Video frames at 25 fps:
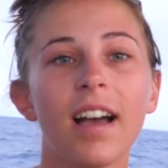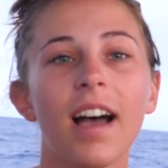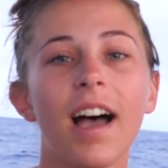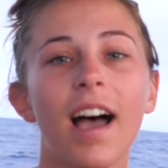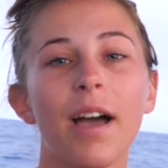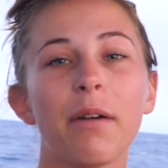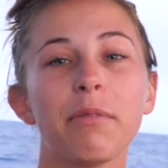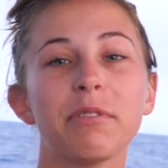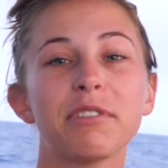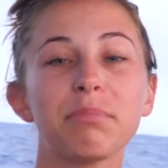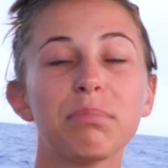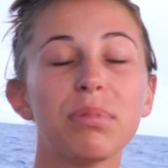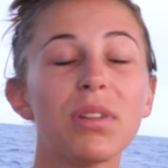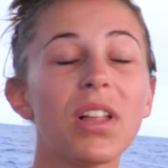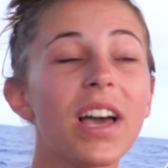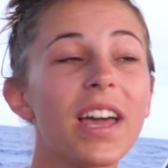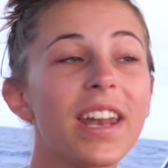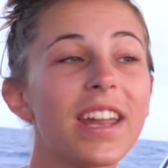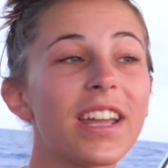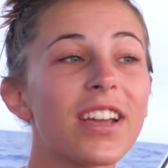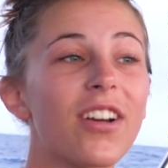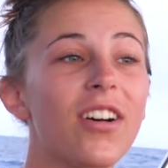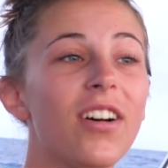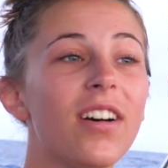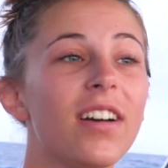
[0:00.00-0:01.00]
I was
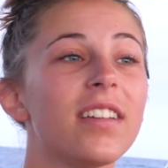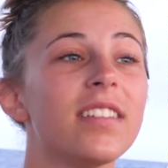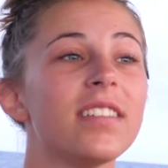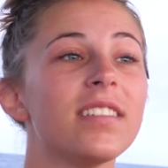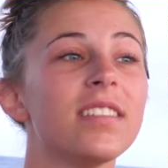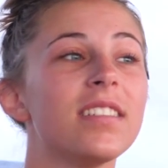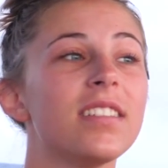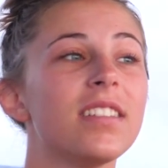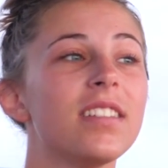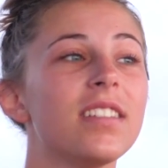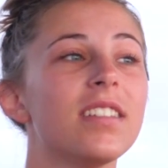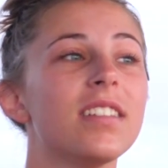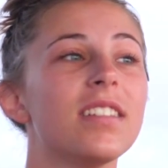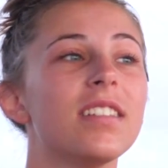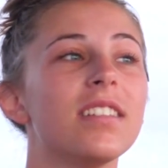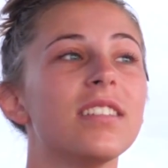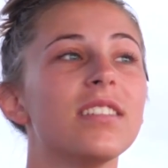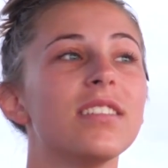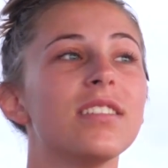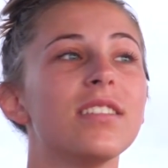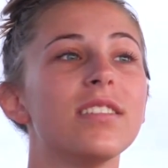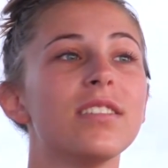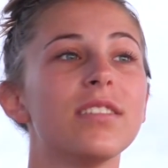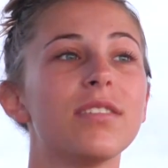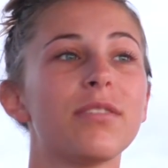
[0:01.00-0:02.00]
planning on
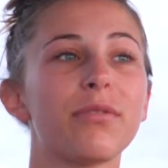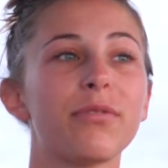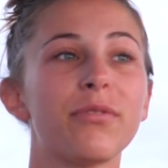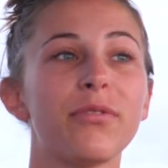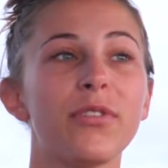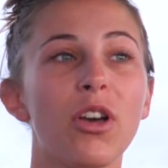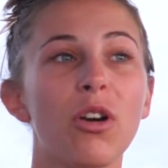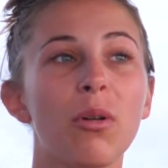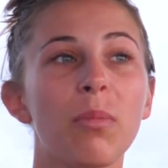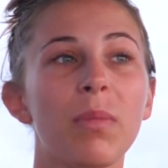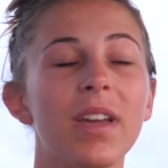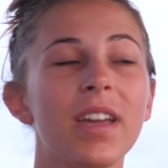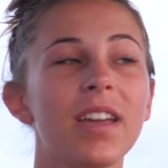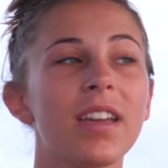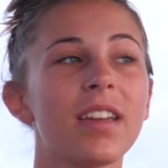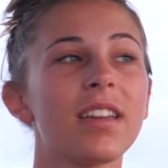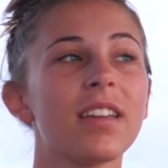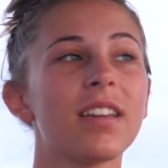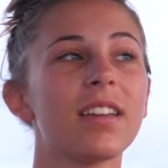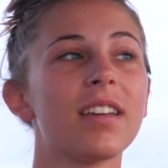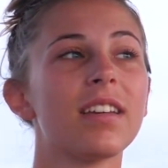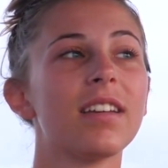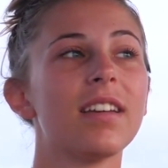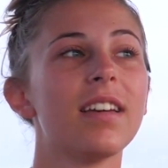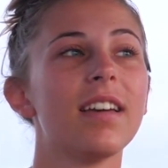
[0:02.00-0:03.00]
filming
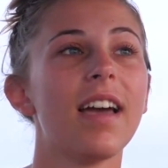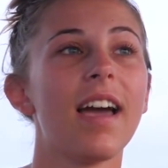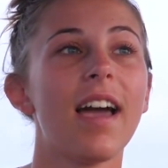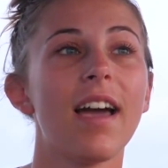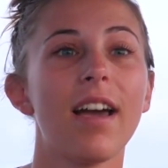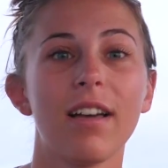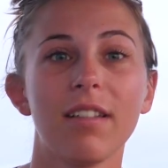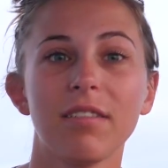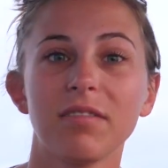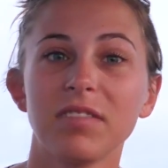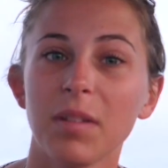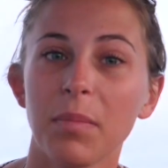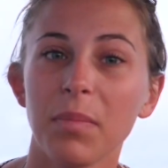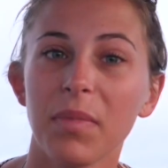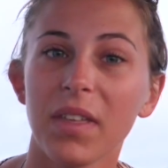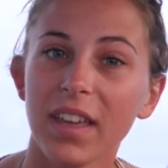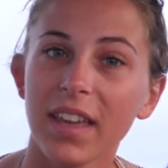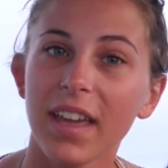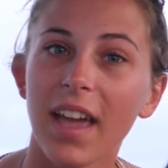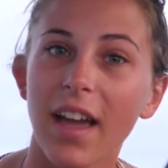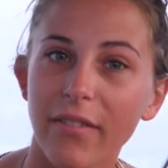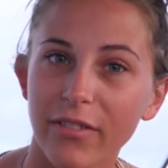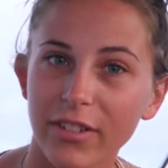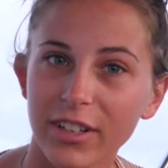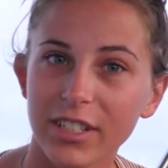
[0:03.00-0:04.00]

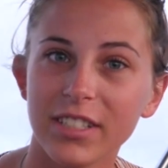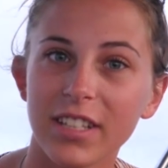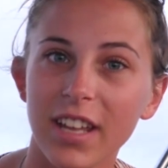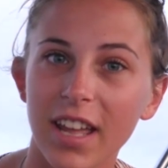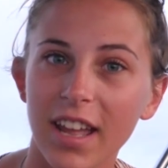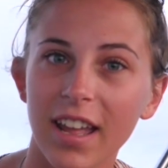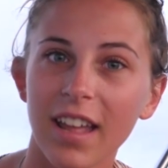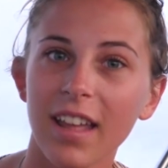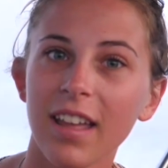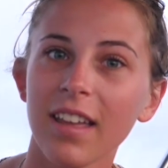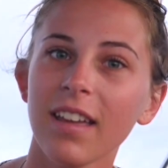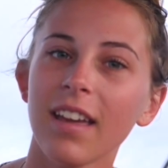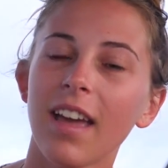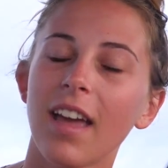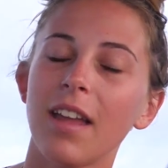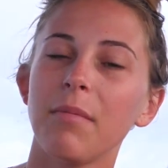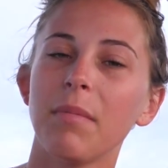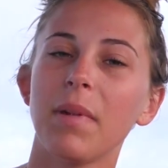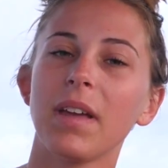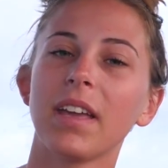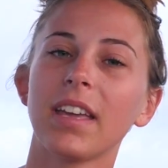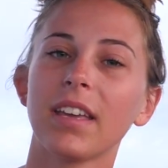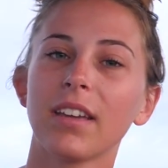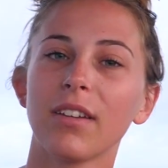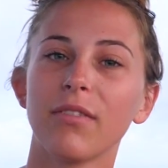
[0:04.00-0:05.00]
something every day and
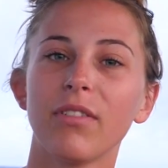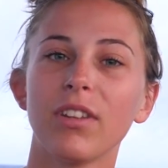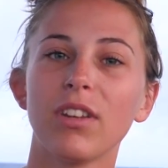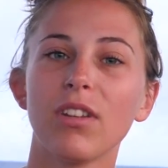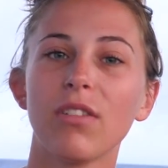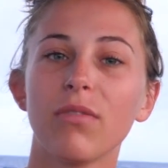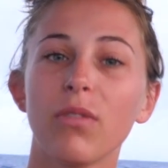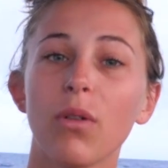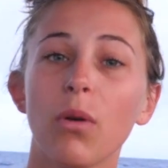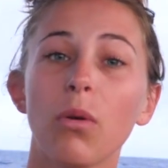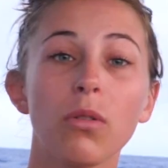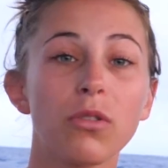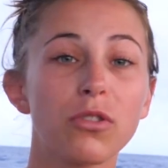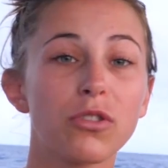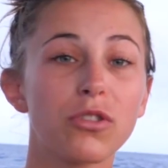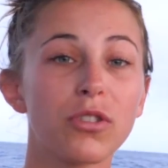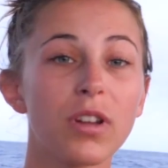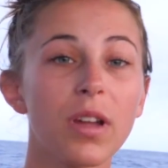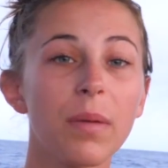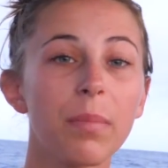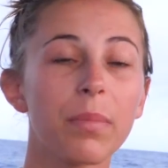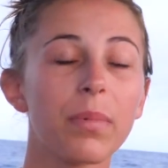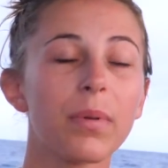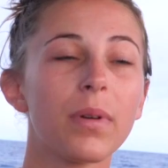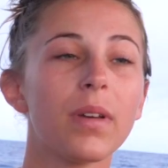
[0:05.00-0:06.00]
making a video of the whole
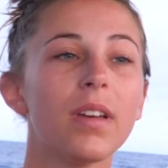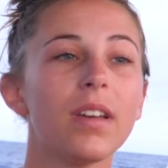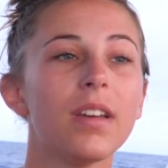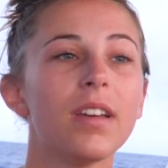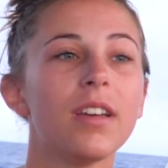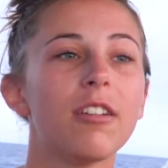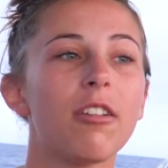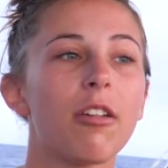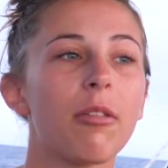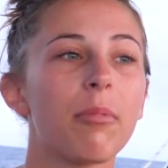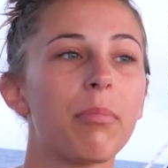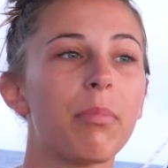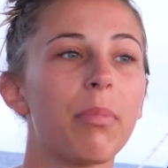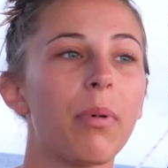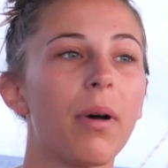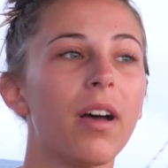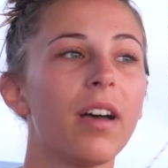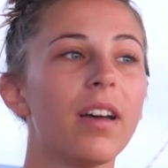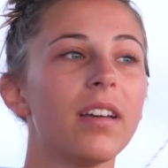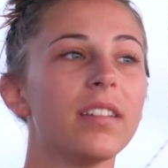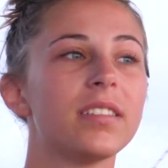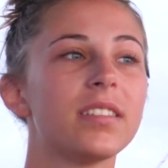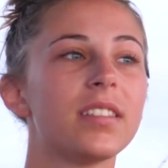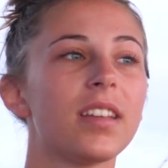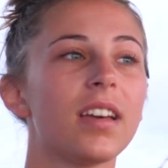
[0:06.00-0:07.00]
trip,
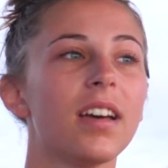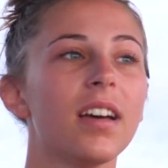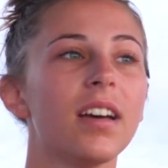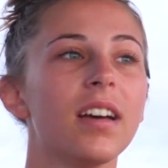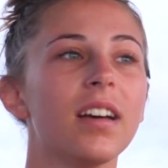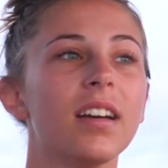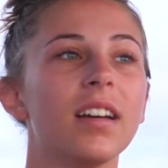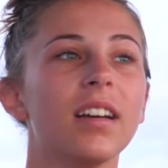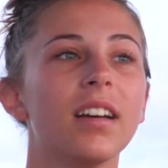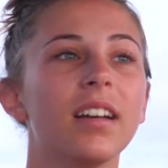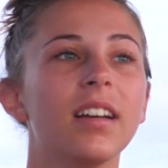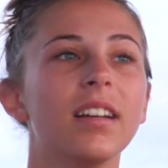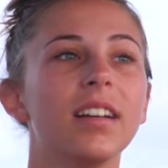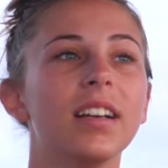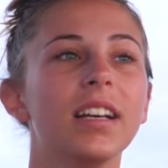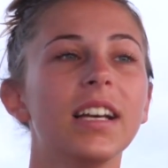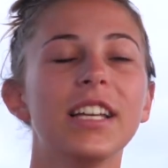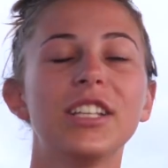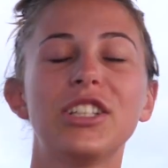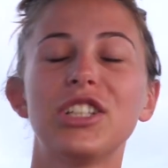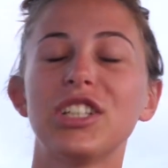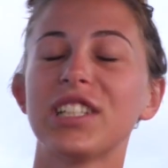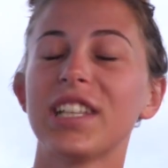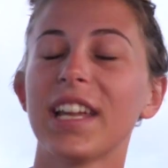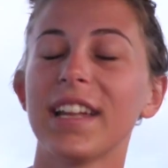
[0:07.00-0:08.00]
but
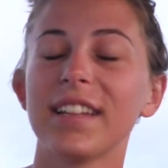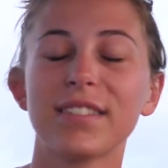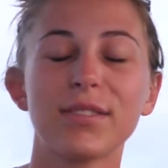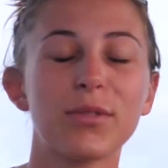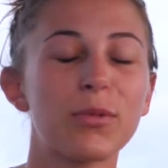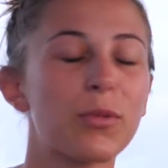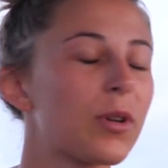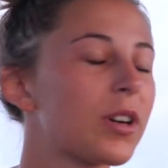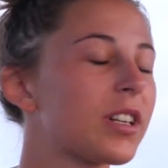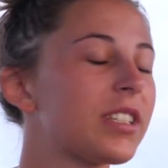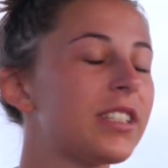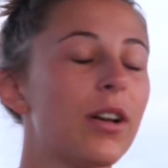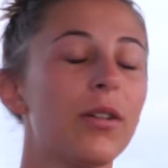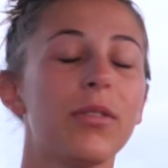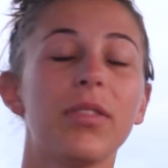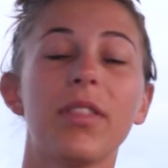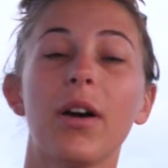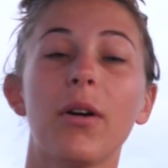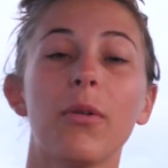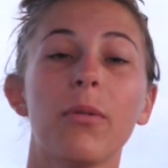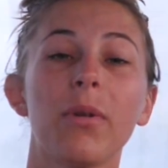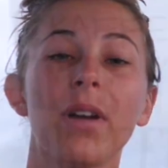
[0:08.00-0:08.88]
it just hasn't worked out that